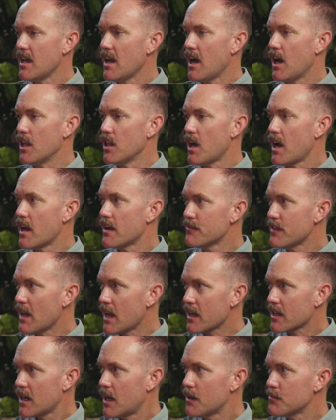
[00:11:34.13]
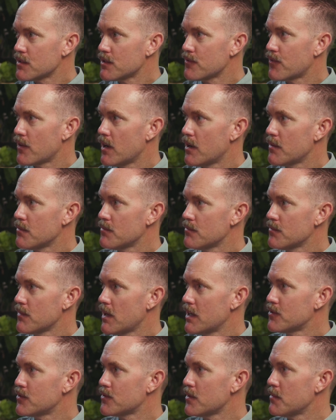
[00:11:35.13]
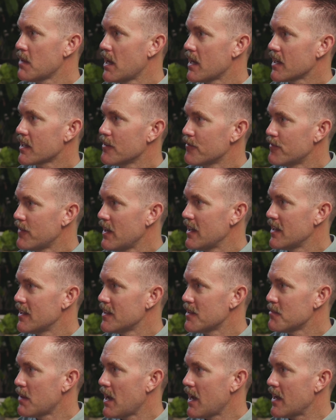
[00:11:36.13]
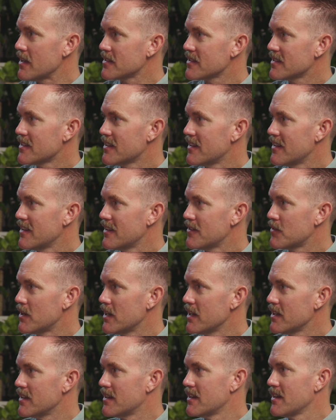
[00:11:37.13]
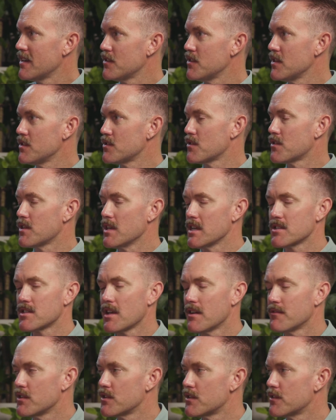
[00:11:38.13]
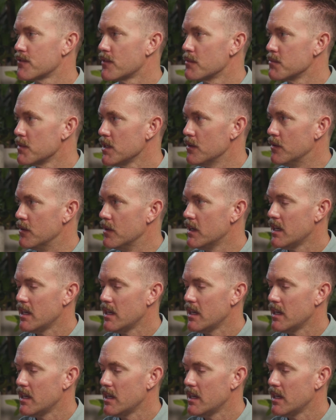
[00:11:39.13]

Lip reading: A lot of that comes from a traumatic event in the past, right? These are things I've learned from you.